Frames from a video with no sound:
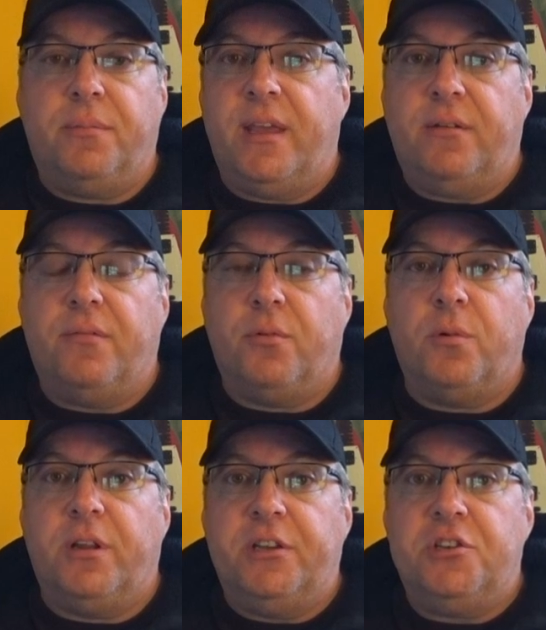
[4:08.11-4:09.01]
They never
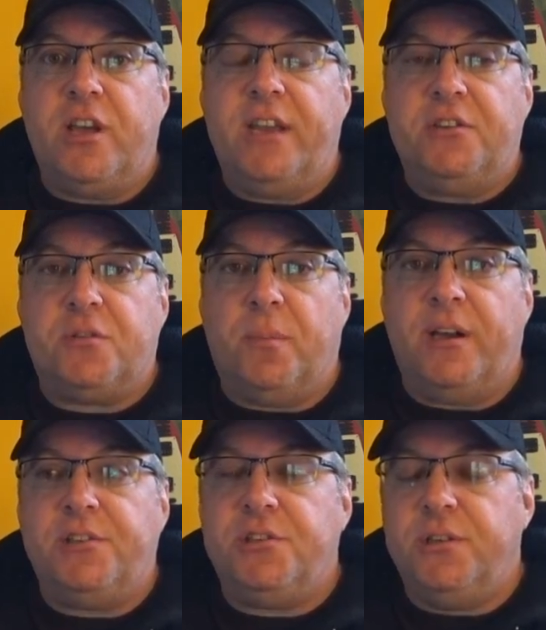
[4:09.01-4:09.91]
really changed
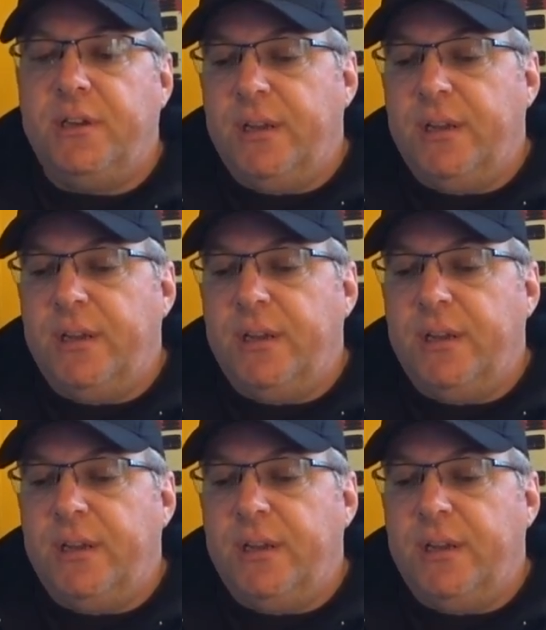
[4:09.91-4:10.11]
much.